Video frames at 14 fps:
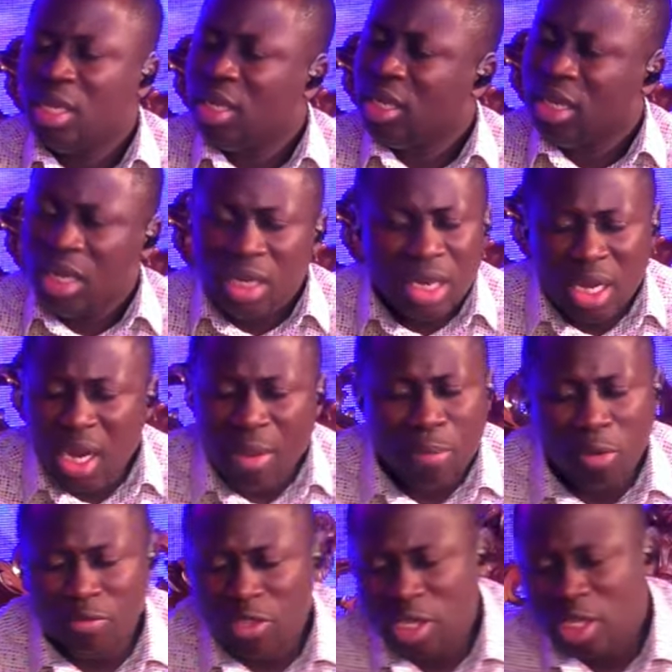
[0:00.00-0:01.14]
In the name
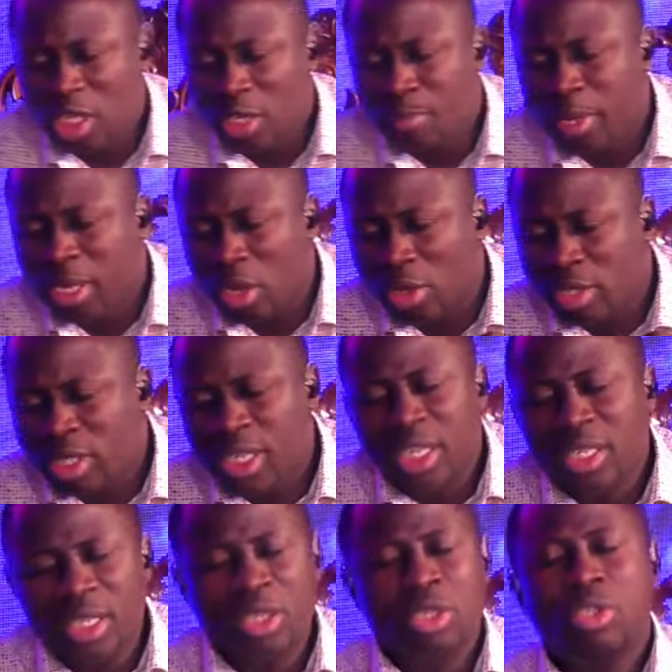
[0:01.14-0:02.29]
of Jesus, because
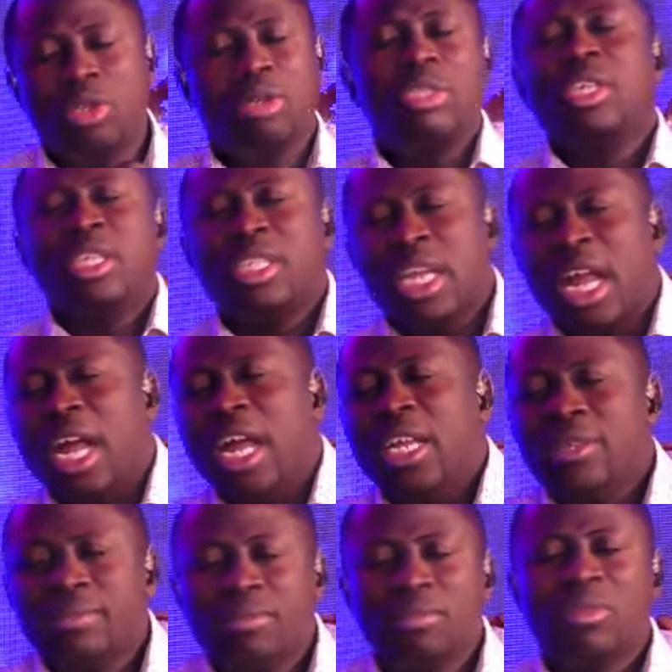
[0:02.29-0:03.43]
this is not the
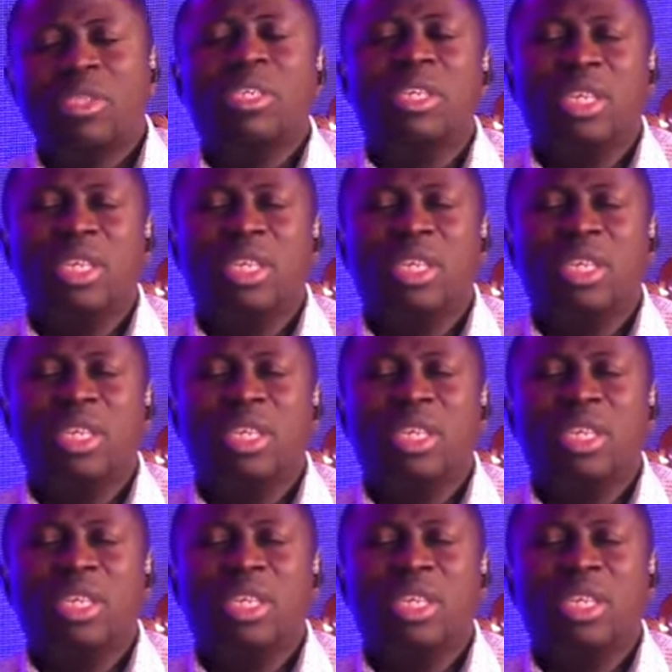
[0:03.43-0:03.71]
time.